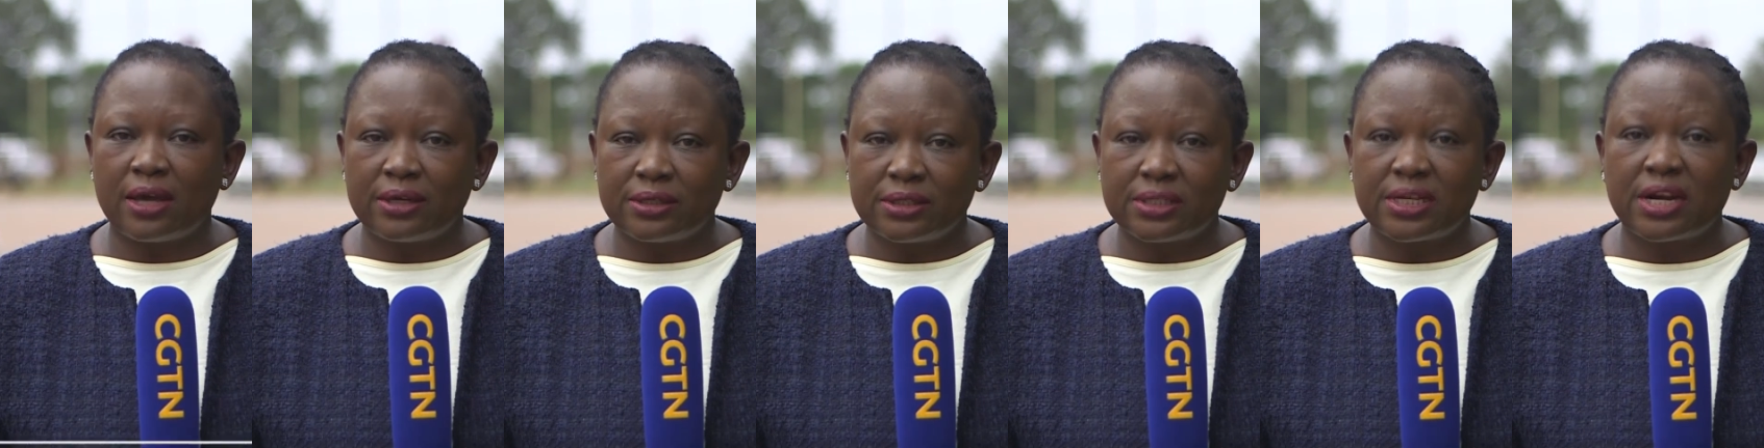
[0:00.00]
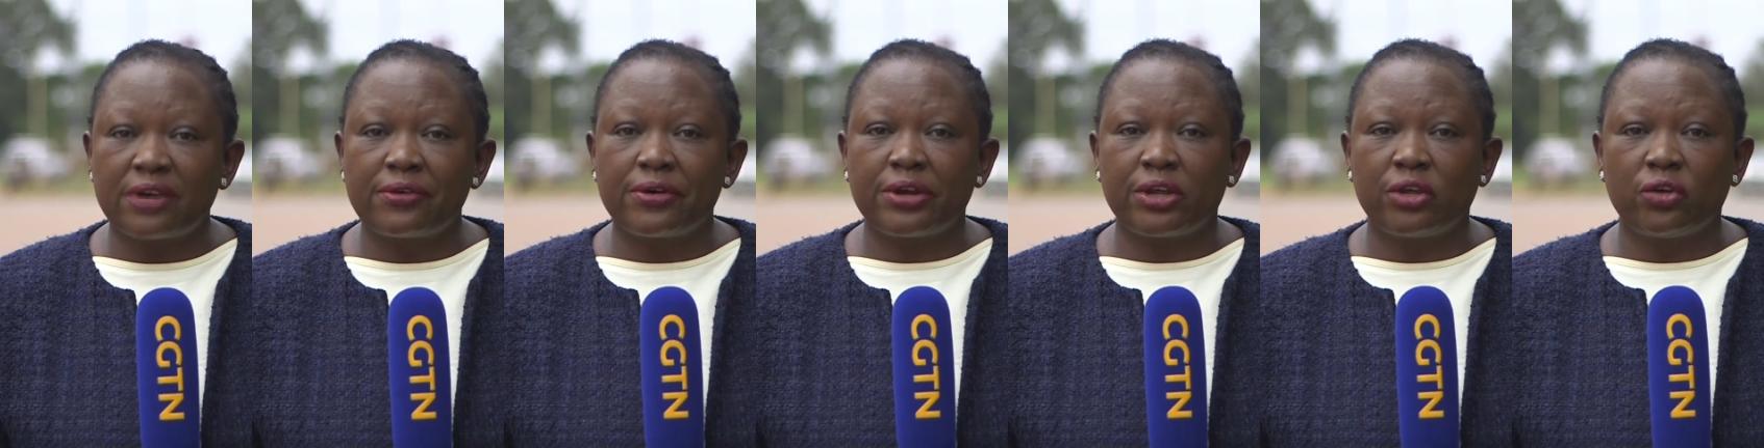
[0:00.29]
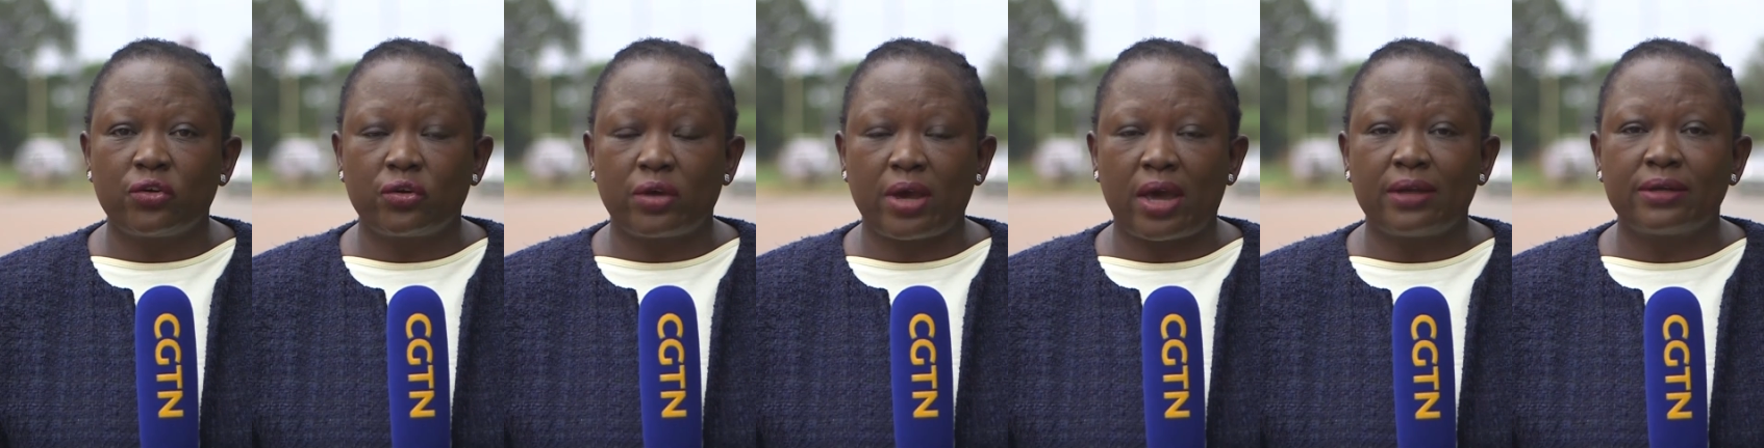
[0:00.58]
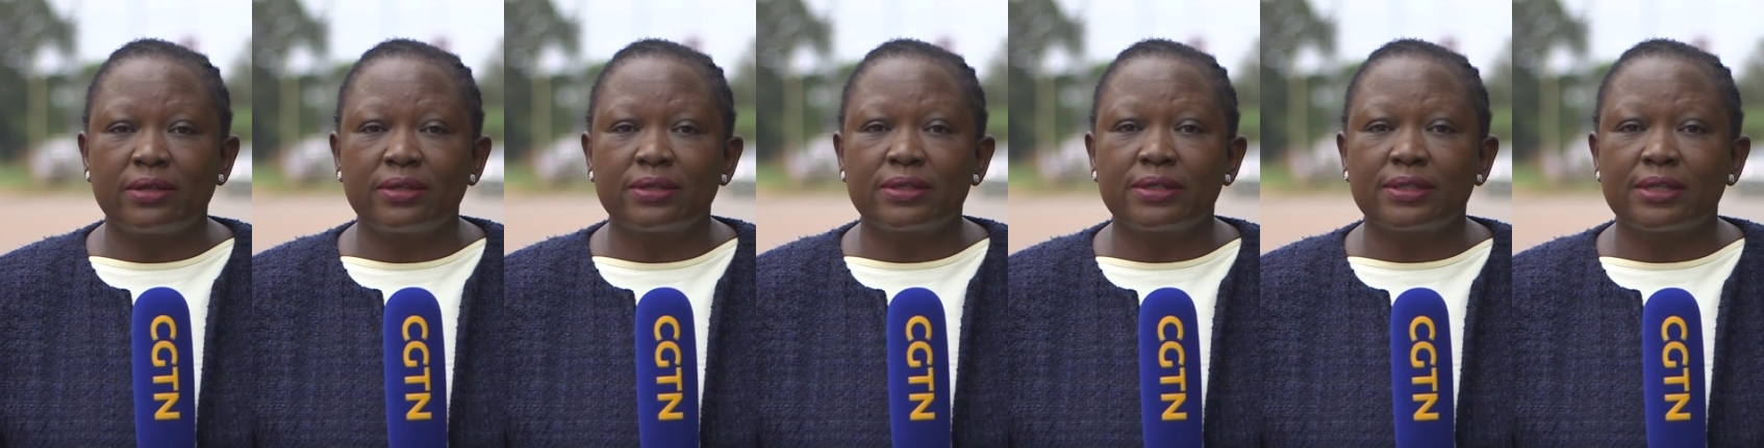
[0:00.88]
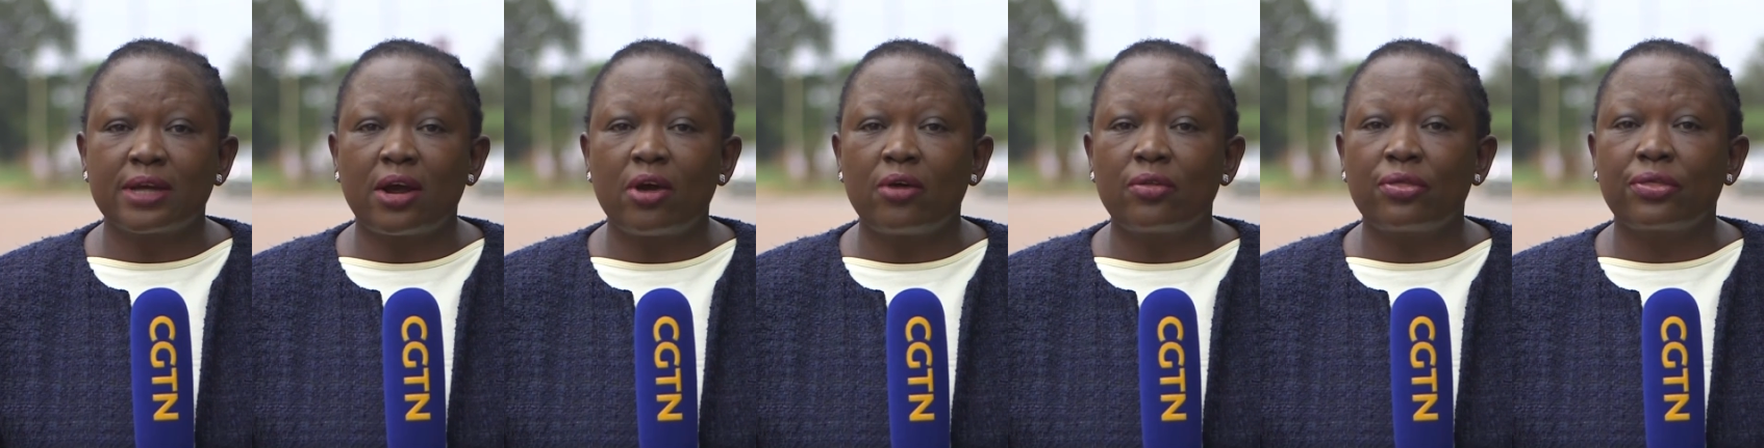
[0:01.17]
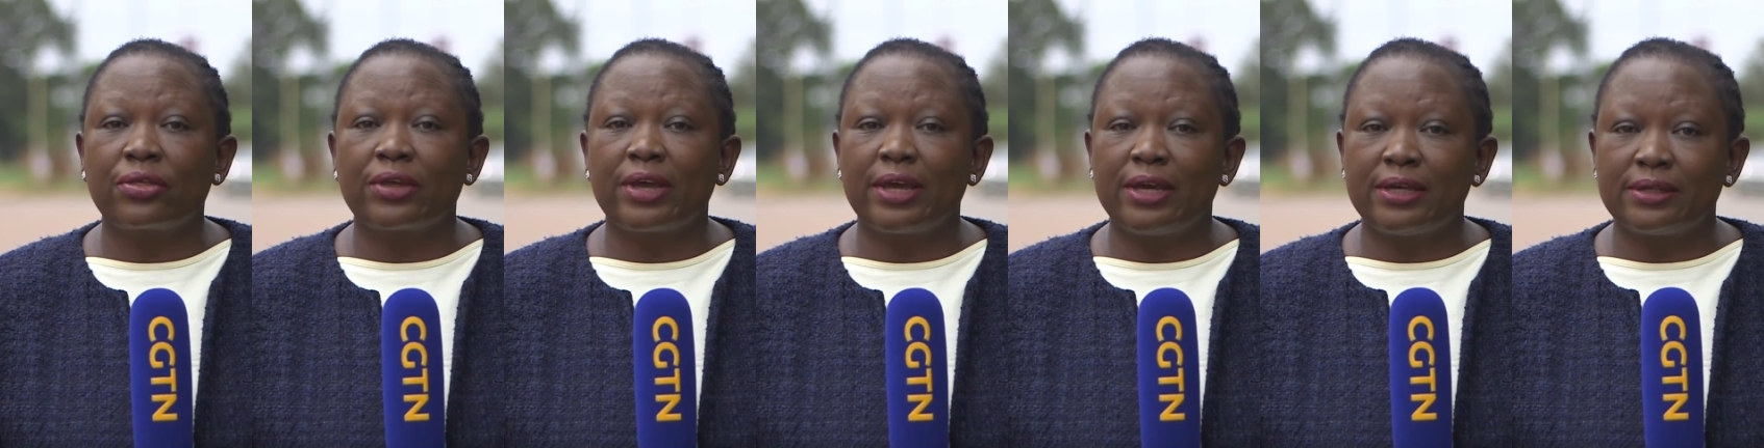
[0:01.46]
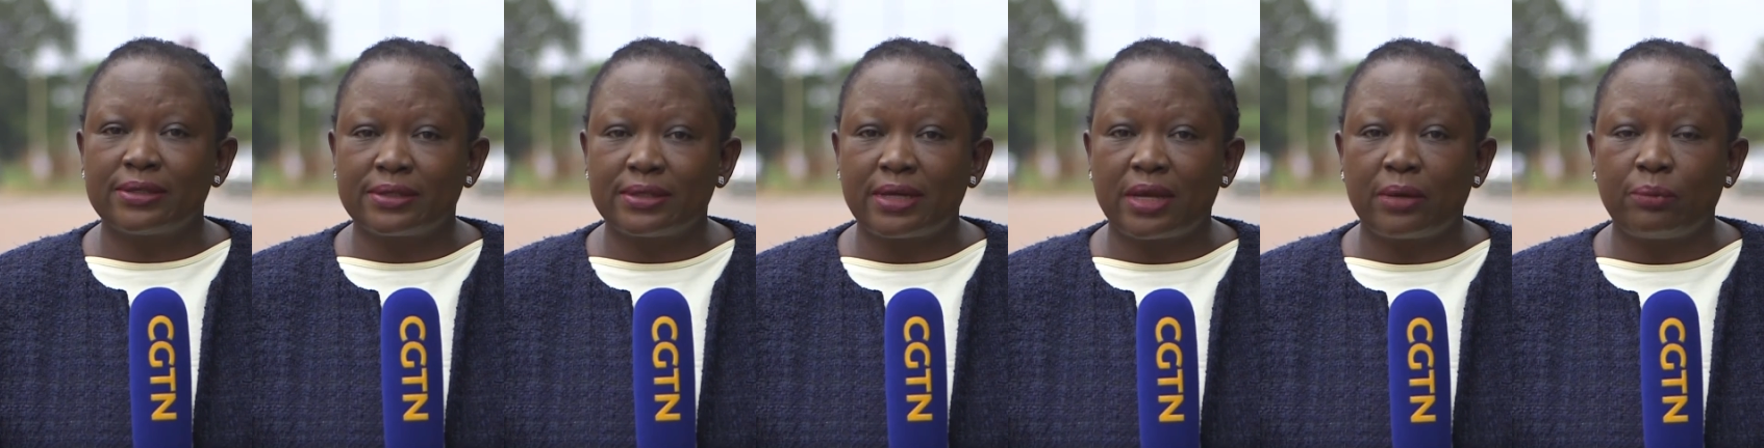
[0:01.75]
entering Uganda's
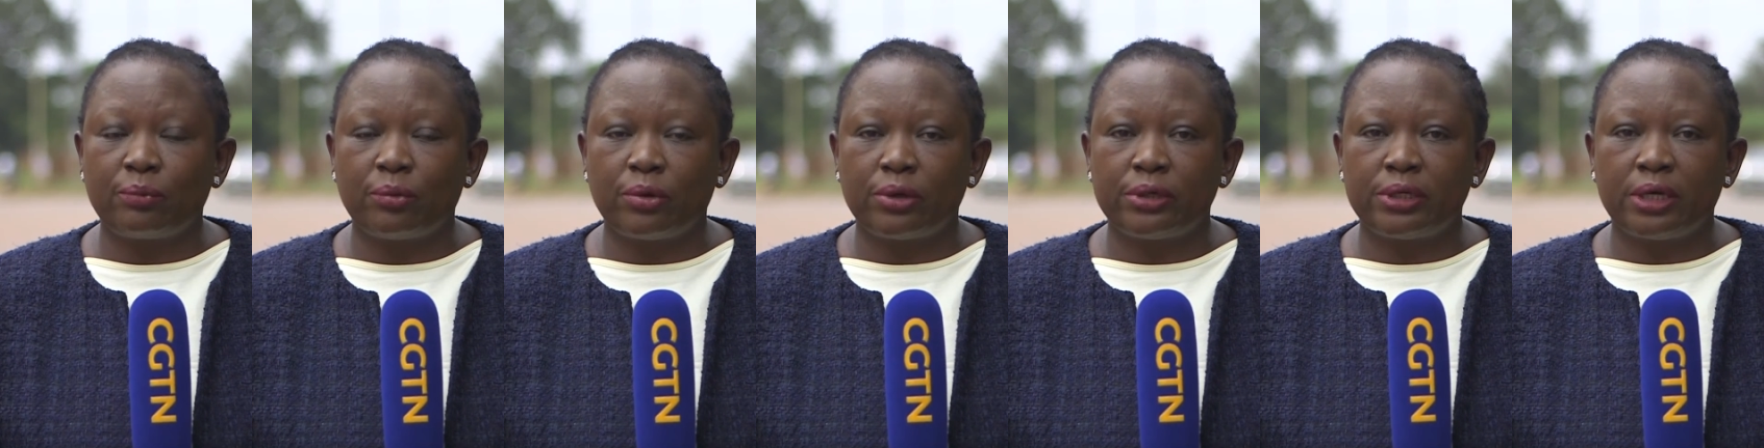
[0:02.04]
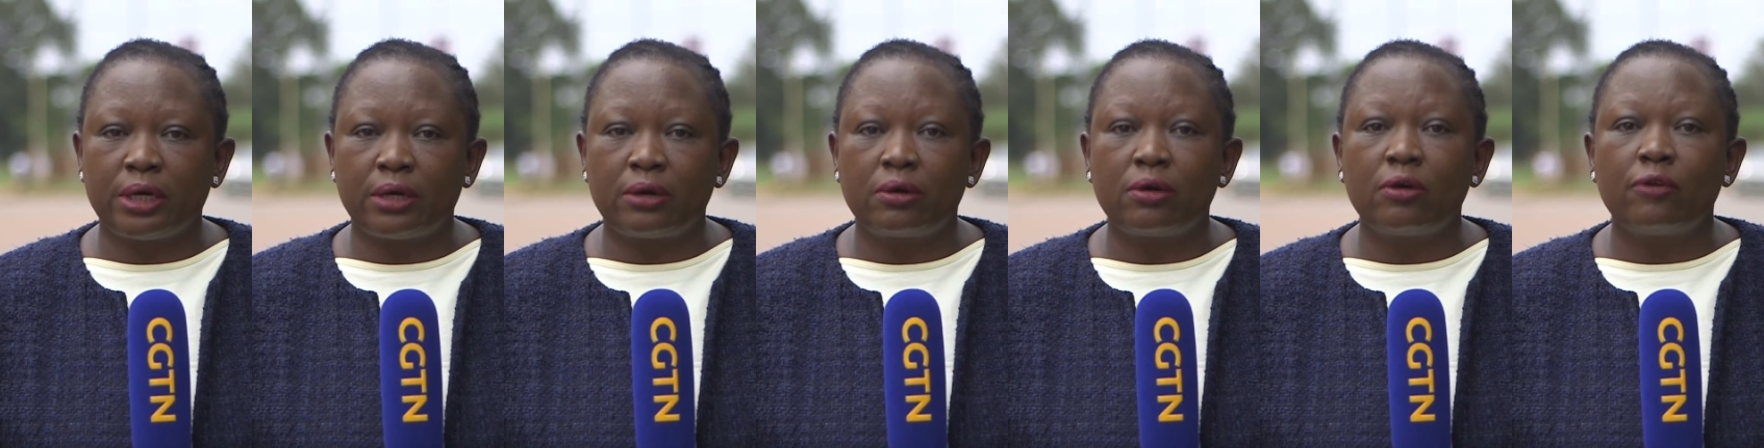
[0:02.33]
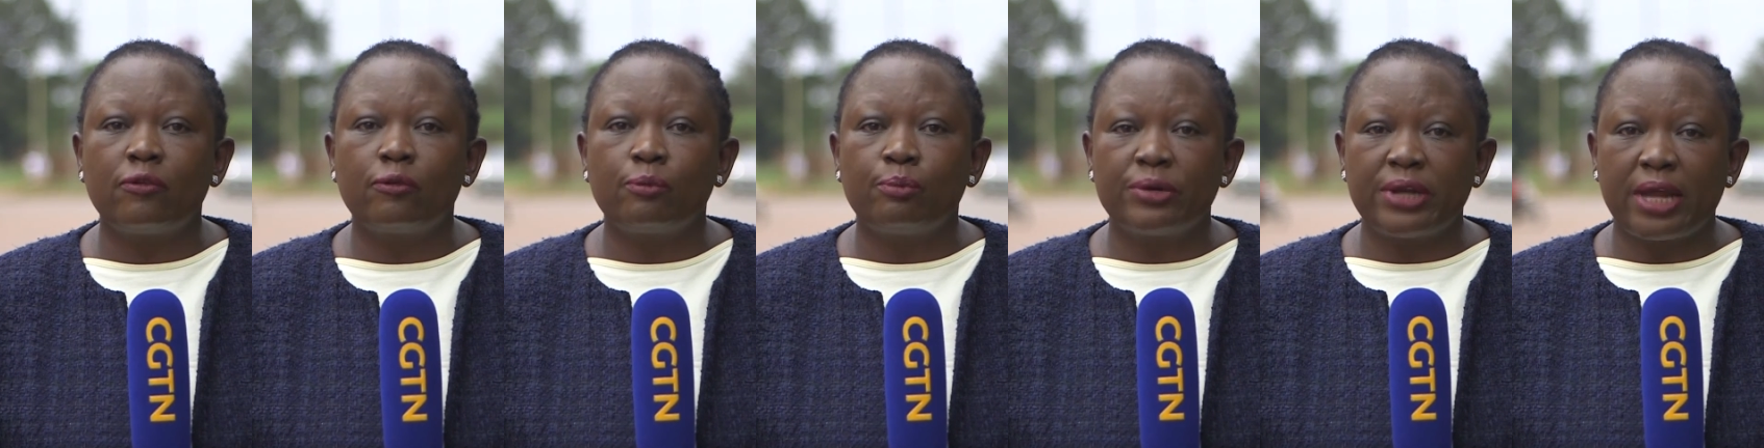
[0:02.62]
southeastern border of